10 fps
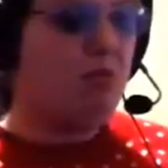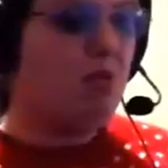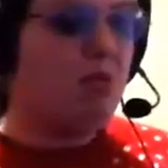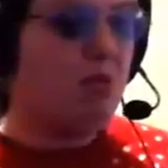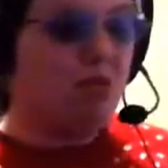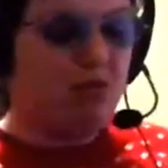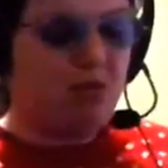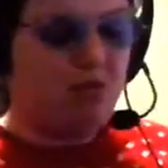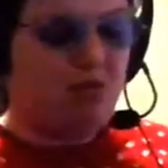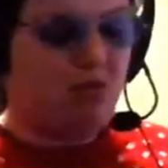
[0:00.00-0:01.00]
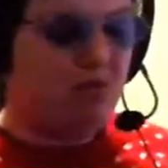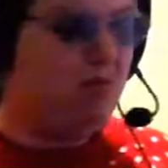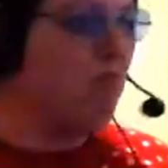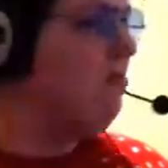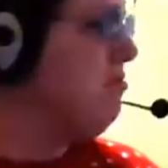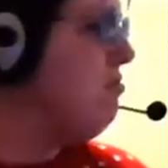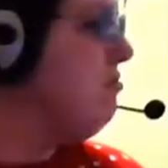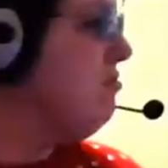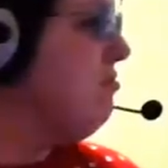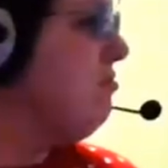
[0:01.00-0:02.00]
I'm not one for doing
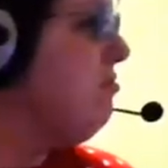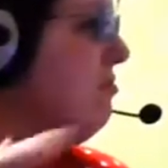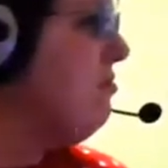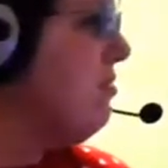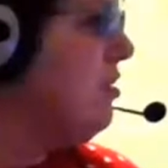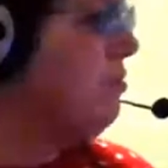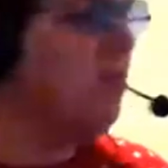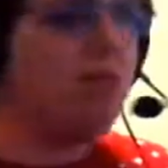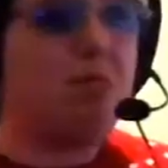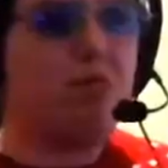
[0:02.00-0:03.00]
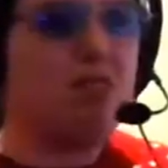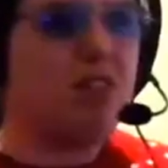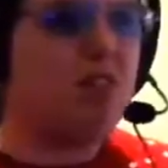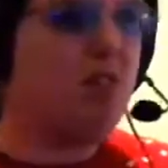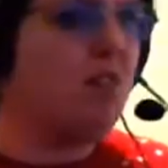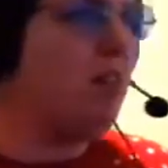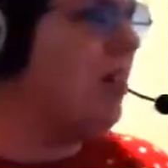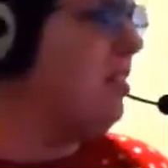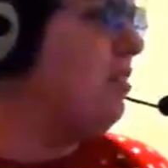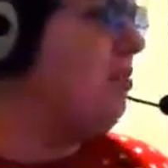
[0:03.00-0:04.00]
switch your projects out.
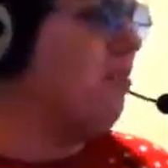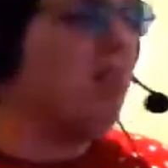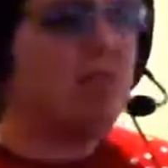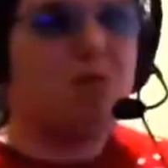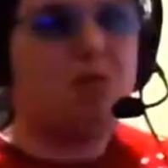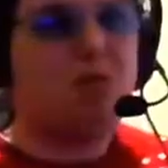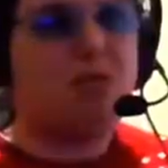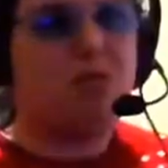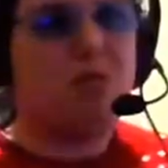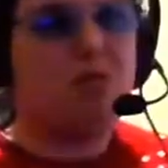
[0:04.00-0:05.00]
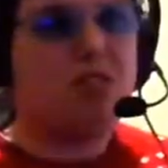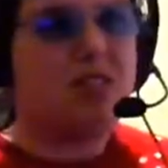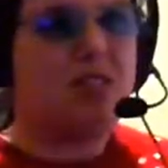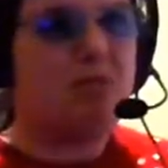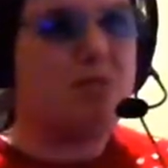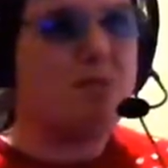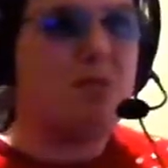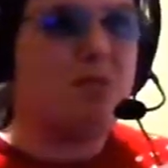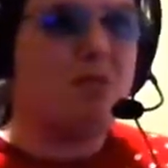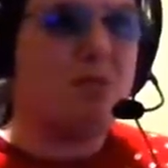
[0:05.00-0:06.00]
Again, the only reason I'm switching the projects out is
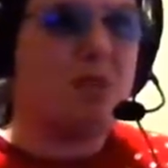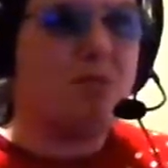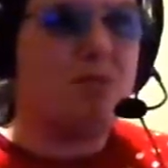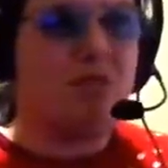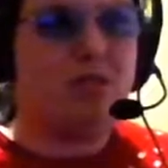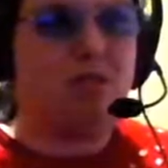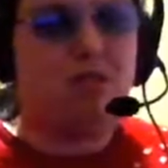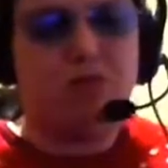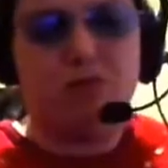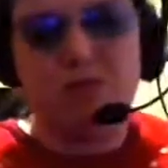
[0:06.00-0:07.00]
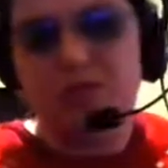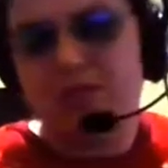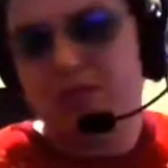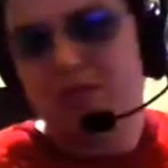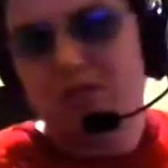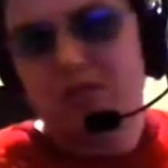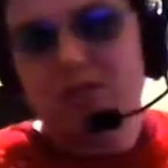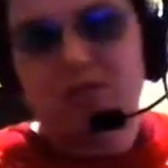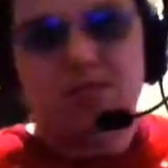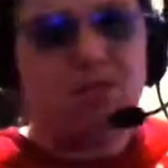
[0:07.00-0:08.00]
because of the way I printed it off.
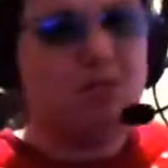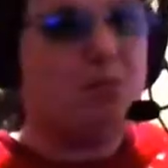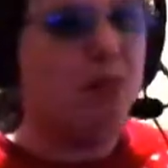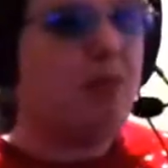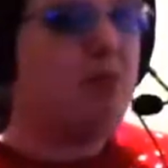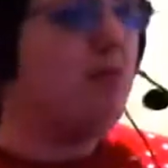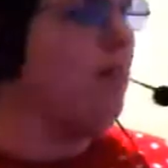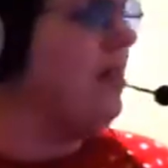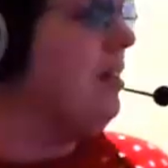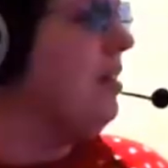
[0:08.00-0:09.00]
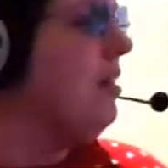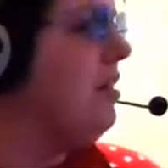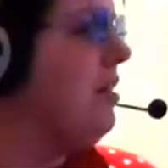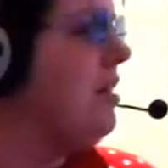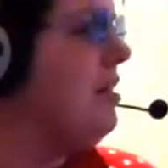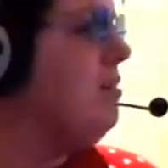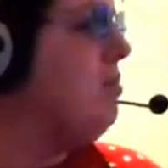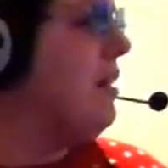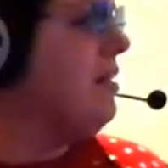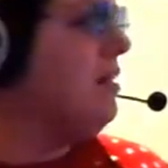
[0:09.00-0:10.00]
You know, the pattern, like, each
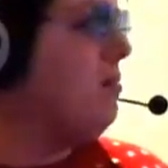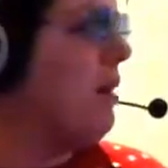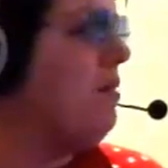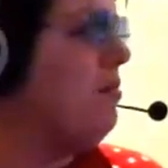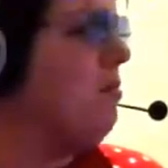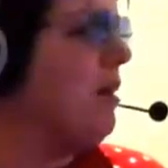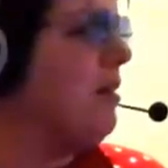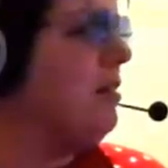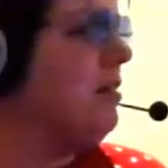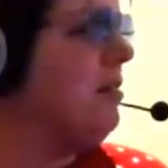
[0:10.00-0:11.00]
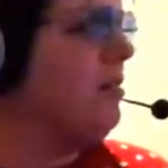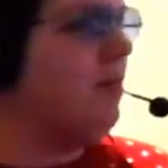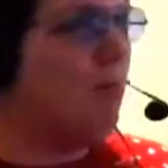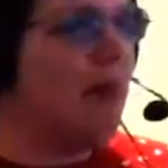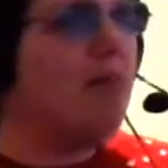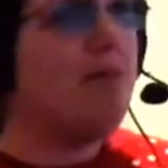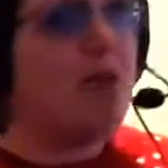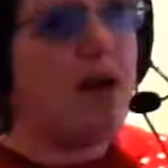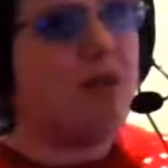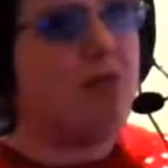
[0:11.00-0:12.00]
page of the pattern the Bendy
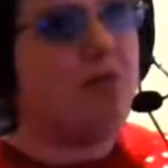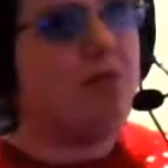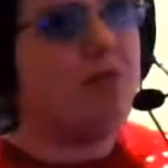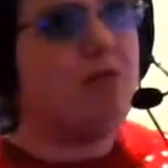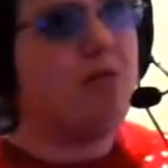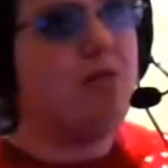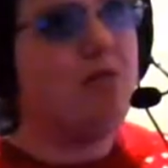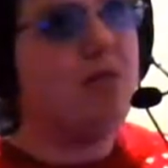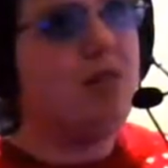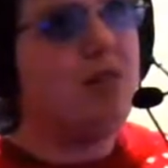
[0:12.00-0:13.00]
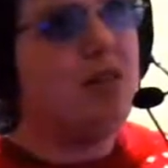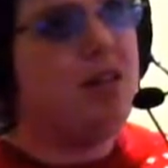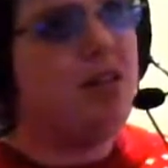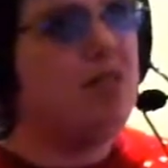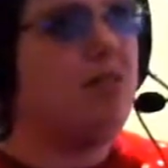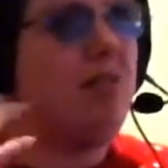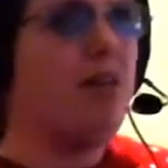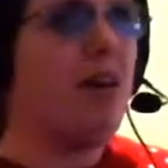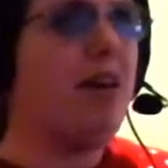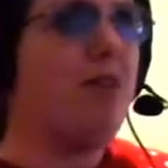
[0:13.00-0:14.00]
pattern is on the
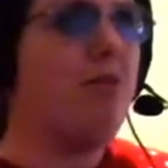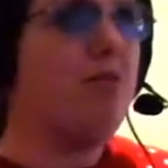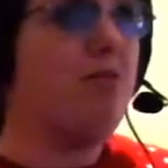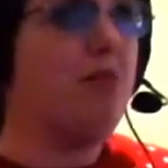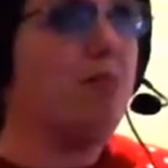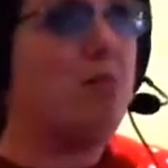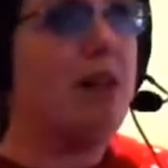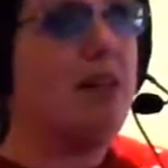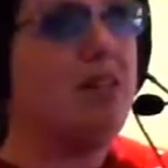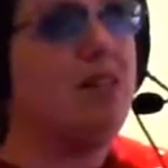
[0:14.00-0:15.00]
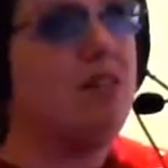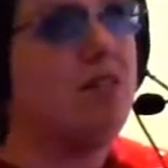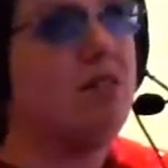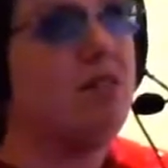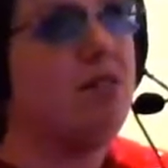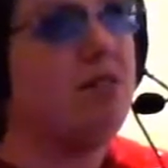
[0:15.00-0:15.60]
back of a page